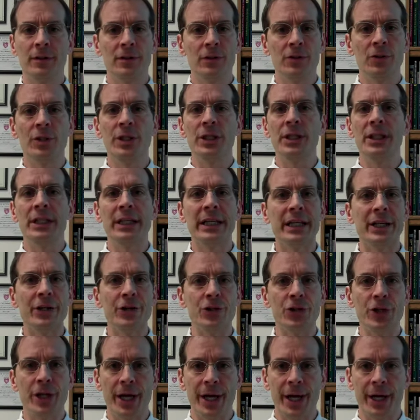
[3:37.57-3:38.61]
you need to get it
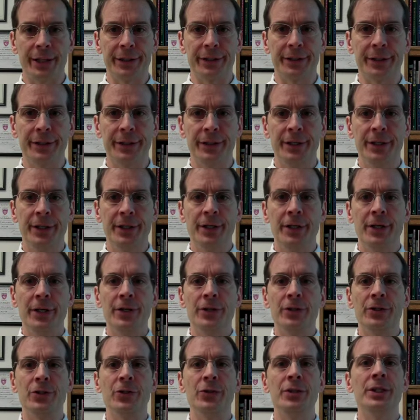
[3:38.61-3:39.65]
checked.
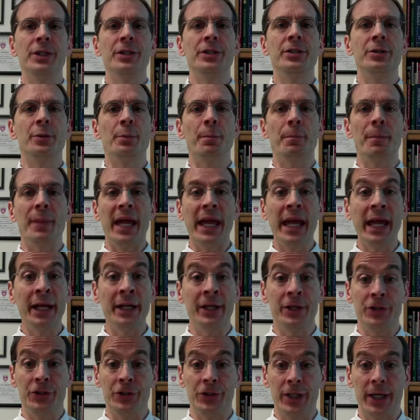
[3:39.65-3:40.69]
You need to
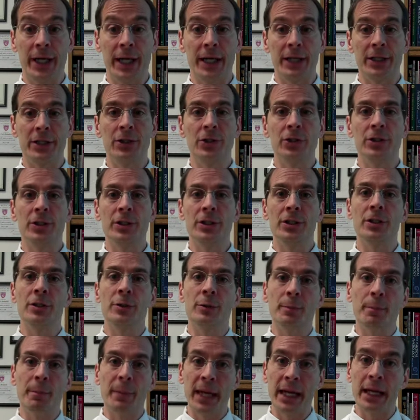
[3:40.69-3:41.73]
manage that. You need to
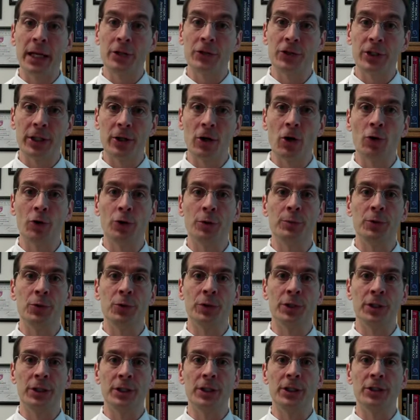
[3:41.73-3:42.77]
manage that autoimmune
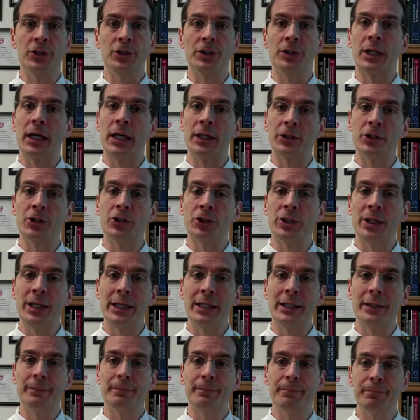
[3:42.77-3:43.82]
condition, not just
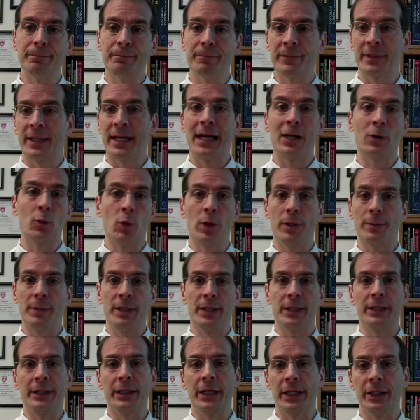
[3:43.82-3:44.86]
take thyroid
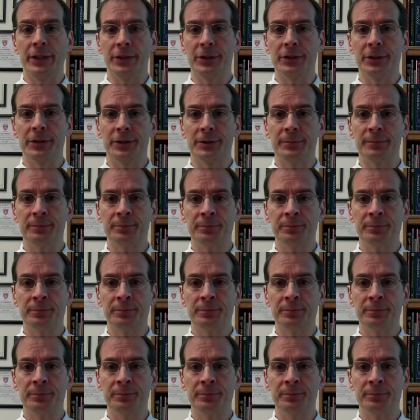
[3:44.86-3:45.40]
medications.